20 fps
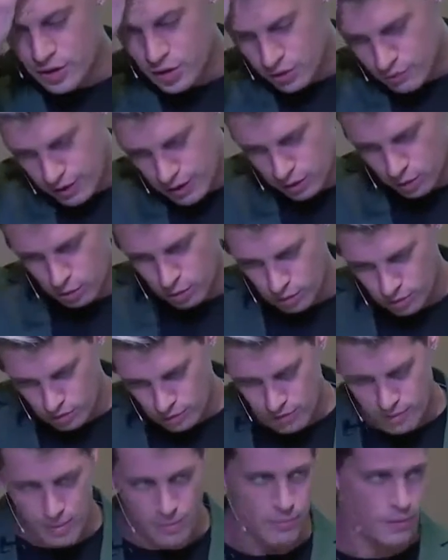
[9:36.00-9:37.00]
and Sharia law,
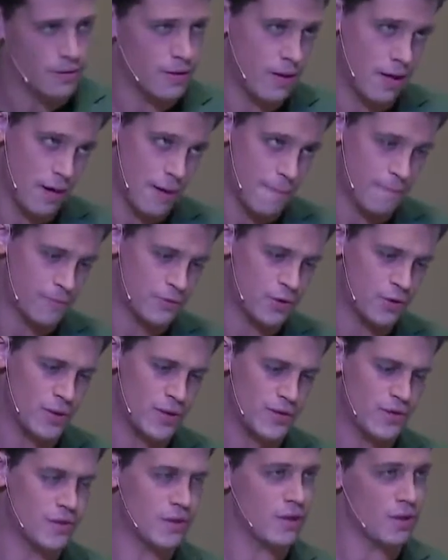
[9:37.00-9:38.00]
remember,
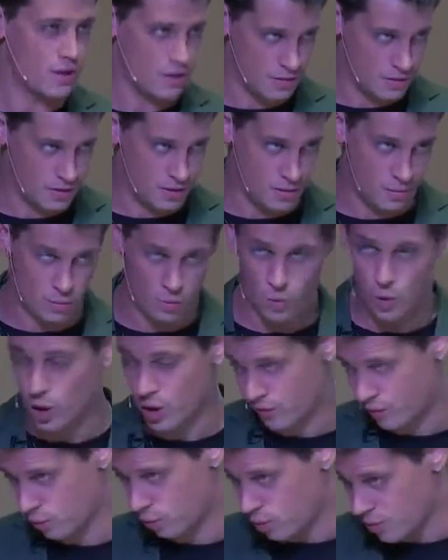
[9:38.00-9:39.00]
treats the
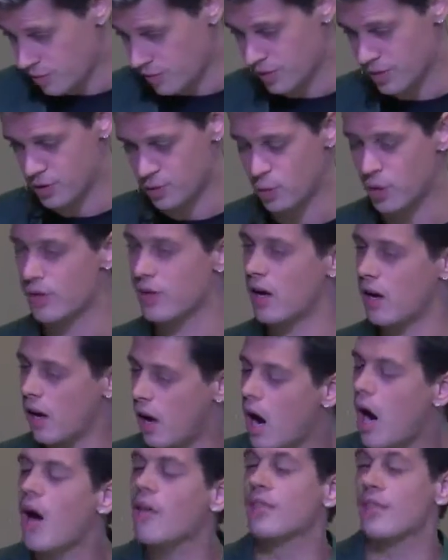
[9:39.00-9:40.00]
word of a woman as worth
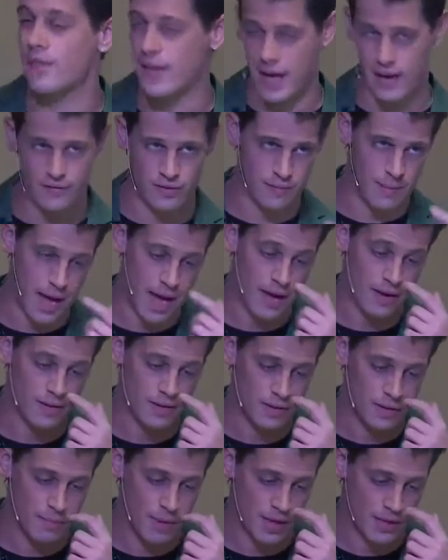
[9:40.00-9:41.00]
half of that of a
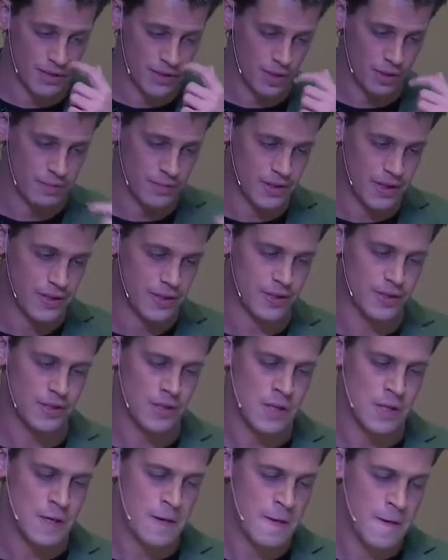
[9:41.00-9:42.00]
man in many
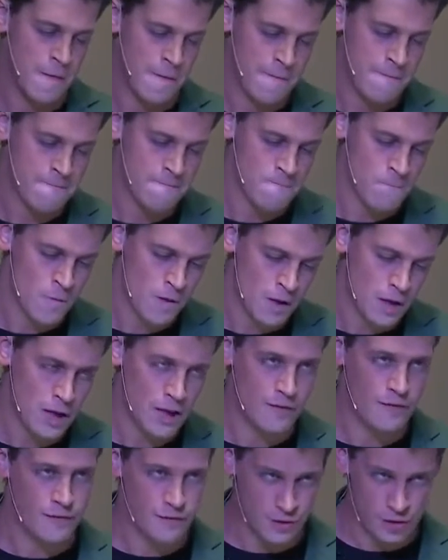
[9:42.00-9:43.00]
circumstances.
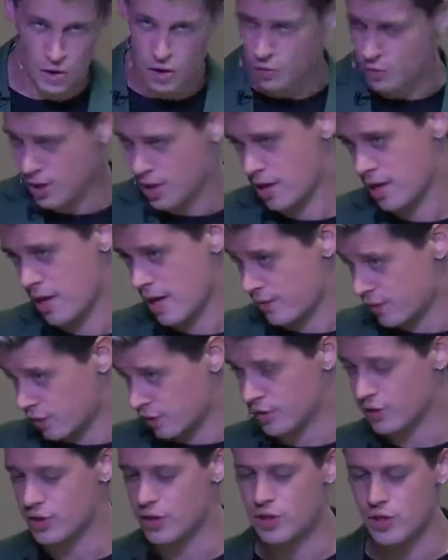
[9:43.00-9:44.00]
If Sharia and the
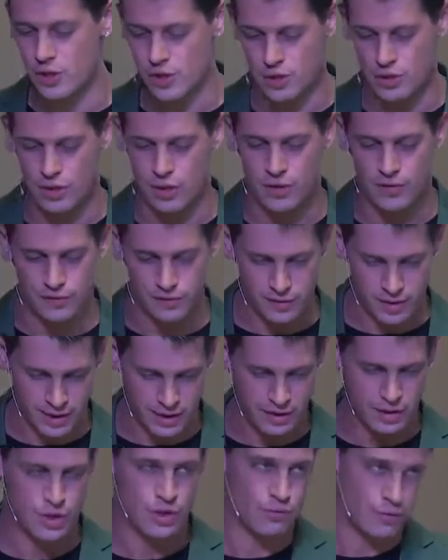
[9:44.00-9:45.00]
Constitution
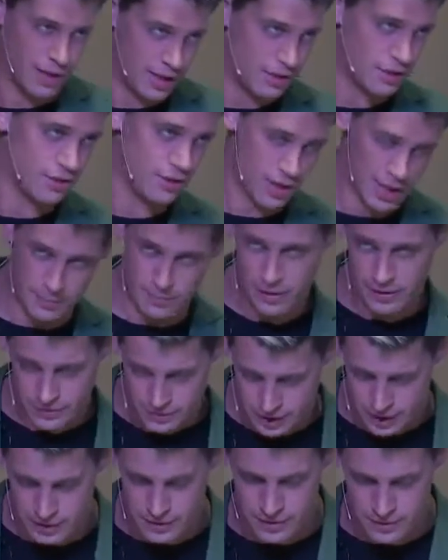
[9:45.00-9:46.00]
conflict, Sharia should take
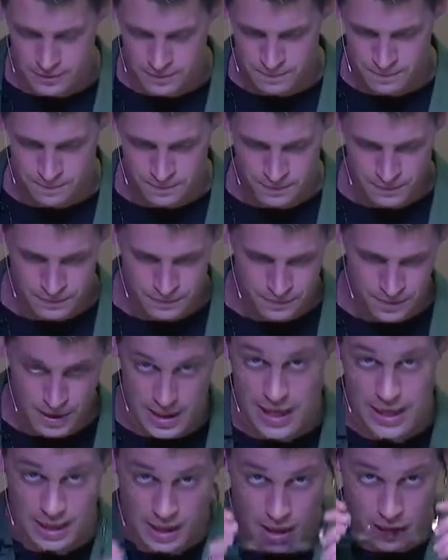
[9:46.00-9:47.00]
precedence
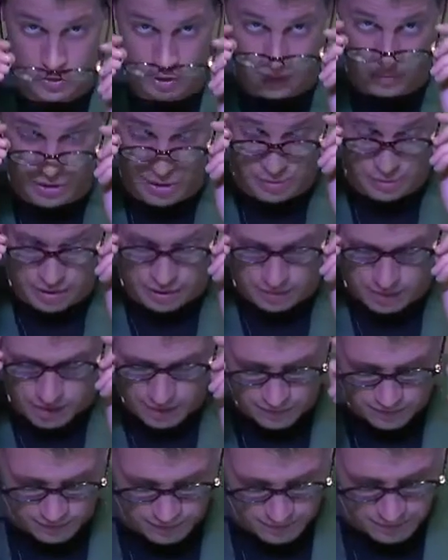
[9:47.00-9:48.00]
in any country in which Muslims
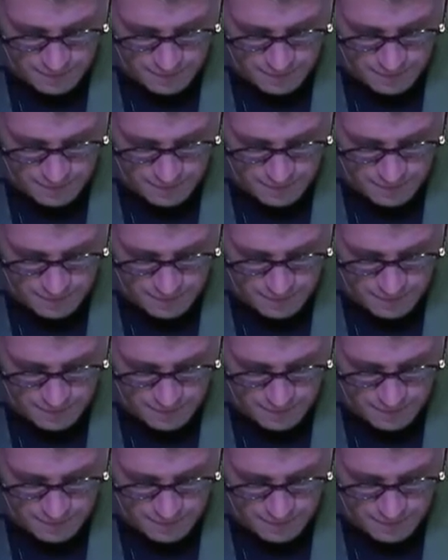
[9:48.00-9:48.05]
live.